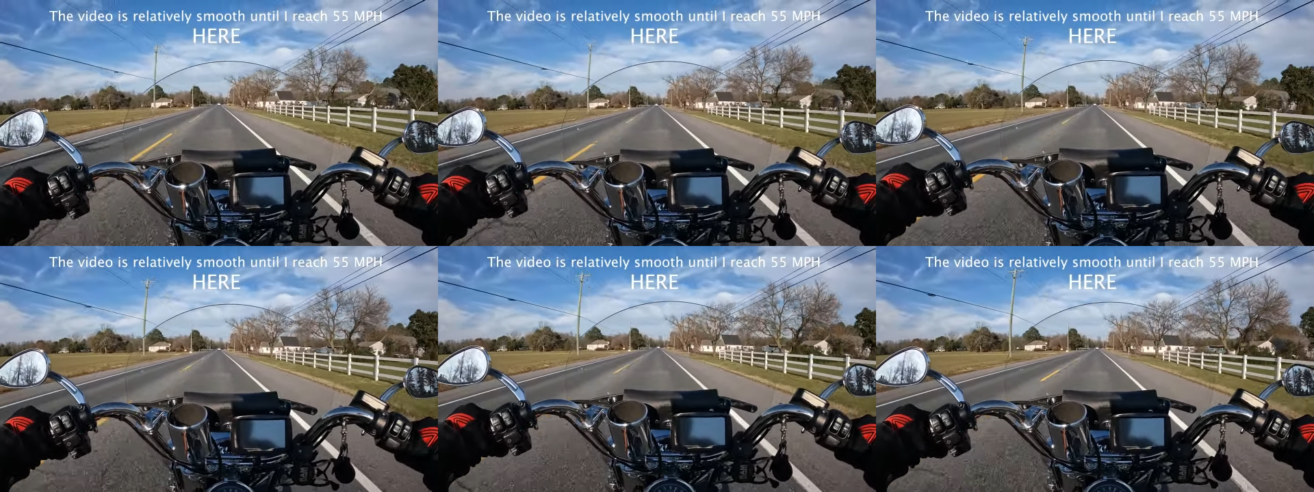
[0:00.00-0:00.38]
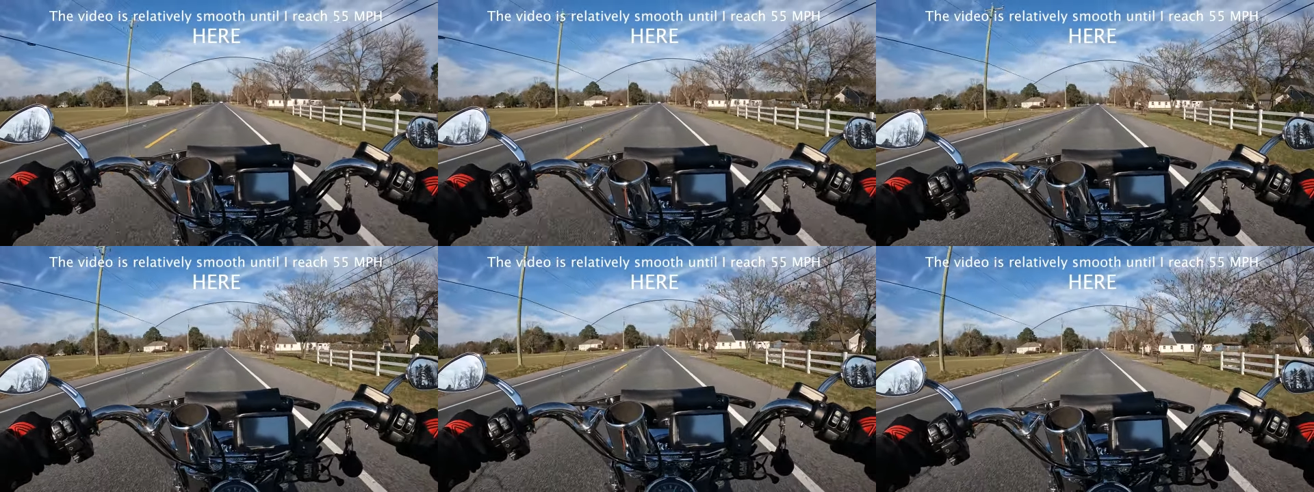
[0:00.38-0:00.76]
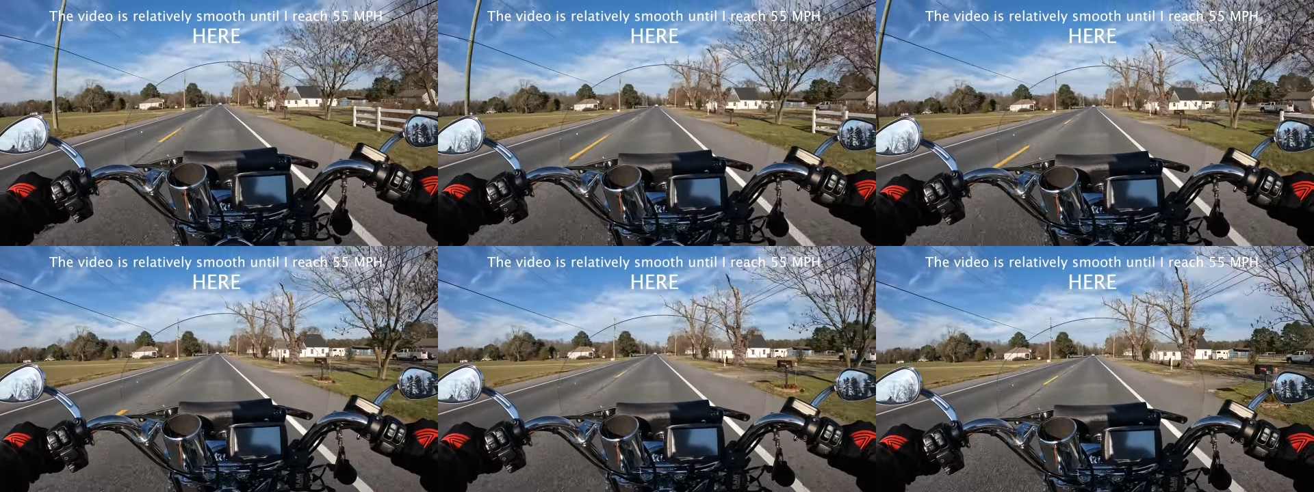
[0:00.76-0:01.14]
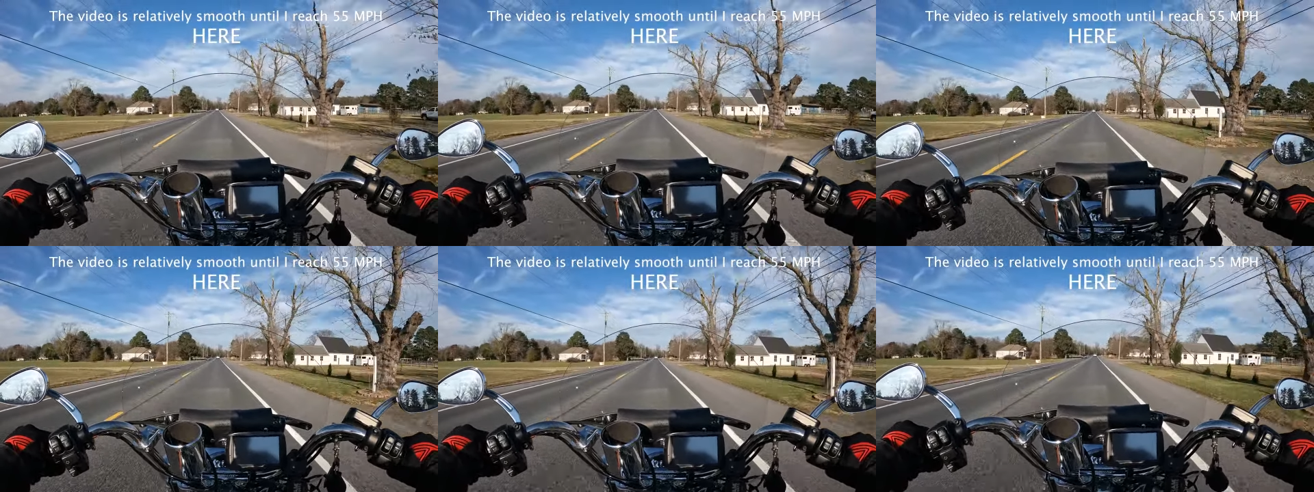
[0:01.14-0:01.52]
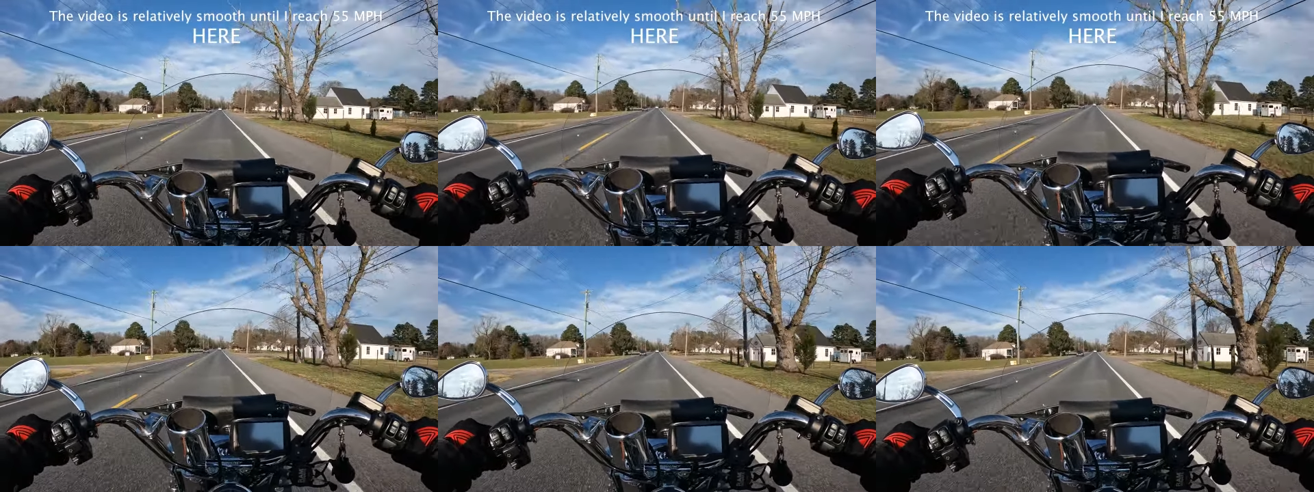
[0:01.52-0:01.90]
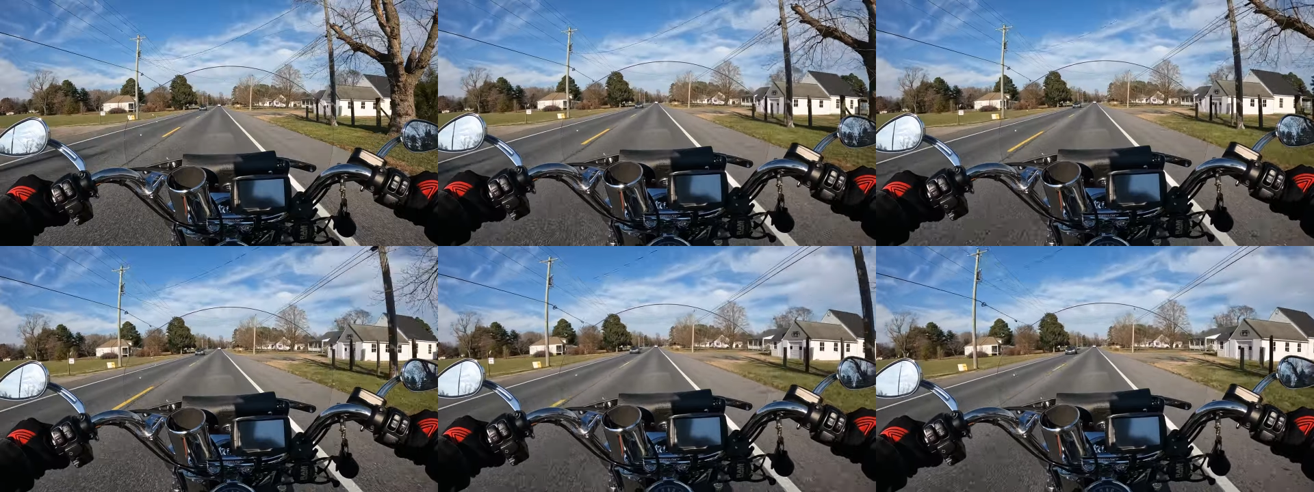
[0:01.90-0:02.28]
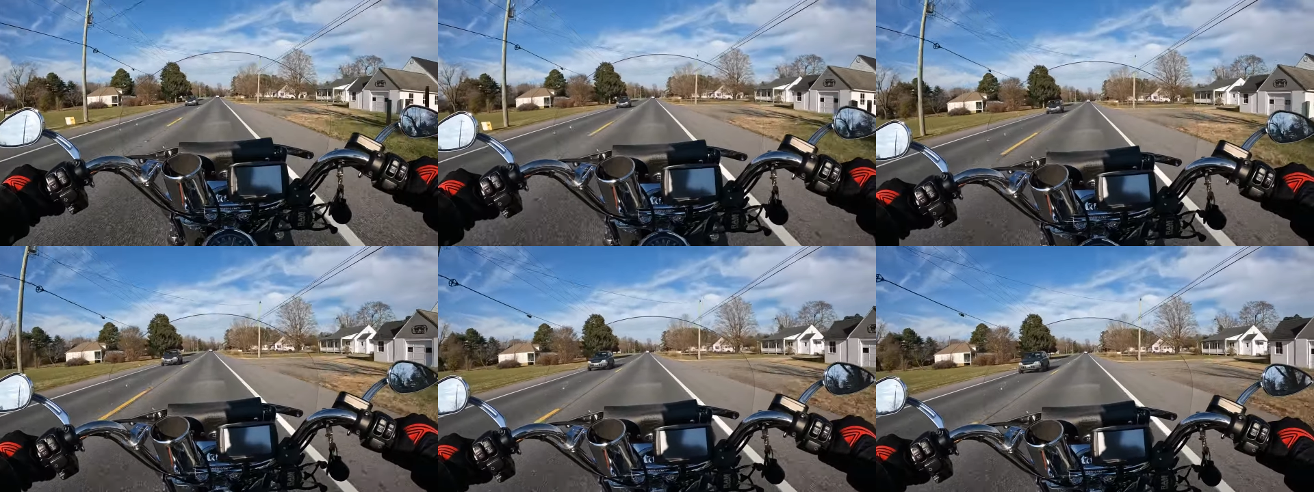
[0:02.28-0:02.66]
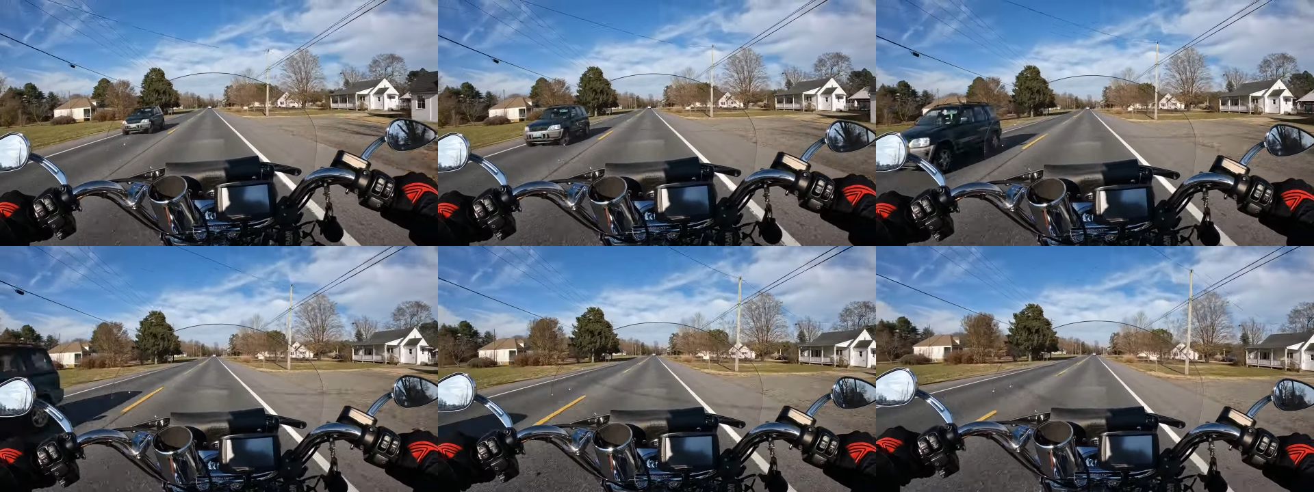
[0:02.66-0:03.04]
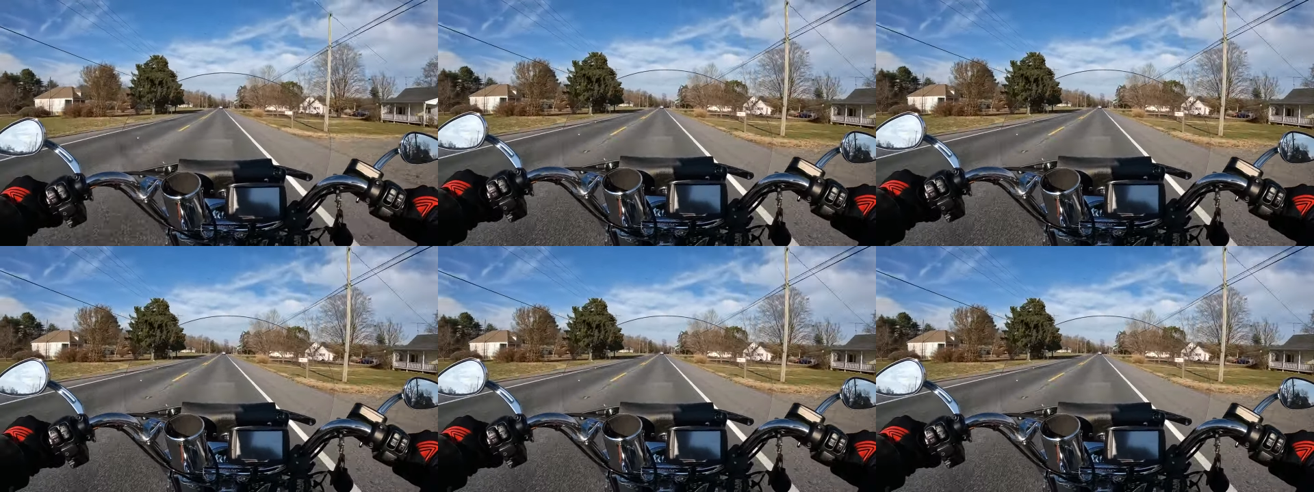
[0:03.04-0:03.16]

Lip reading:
Nobody's mouth can be seen.